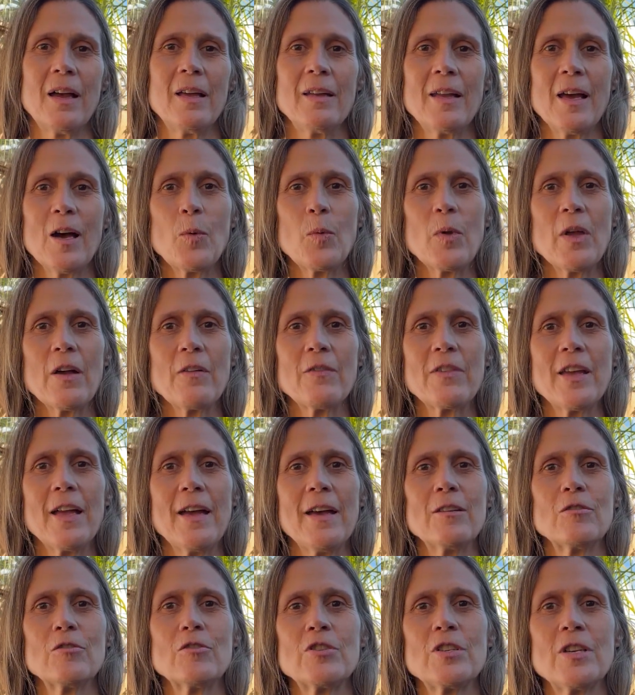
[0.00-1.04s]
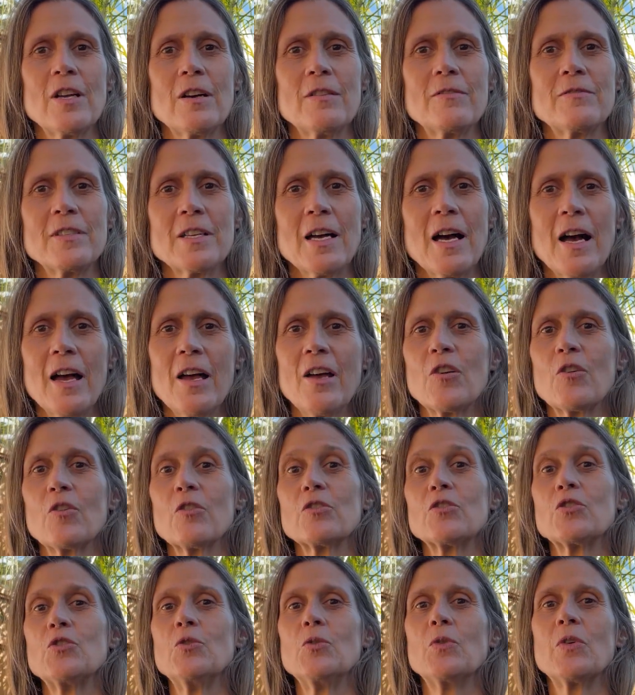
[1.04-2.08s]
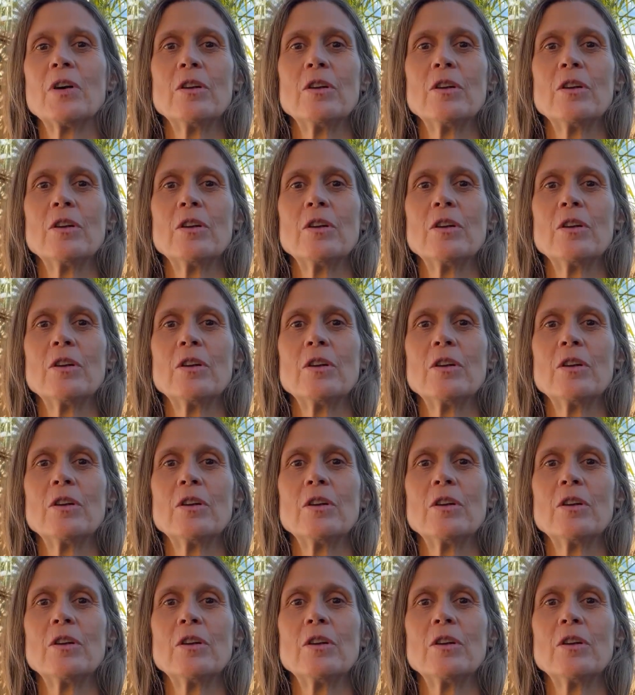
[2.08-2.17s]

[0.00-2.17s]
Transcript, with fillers: Now we have the energy of tiger to